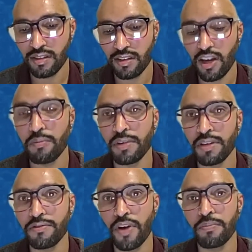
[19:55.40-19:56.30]
coming
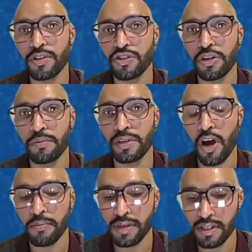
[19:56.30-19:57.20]
from the German
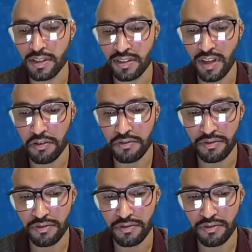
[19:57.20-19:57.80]
army itself.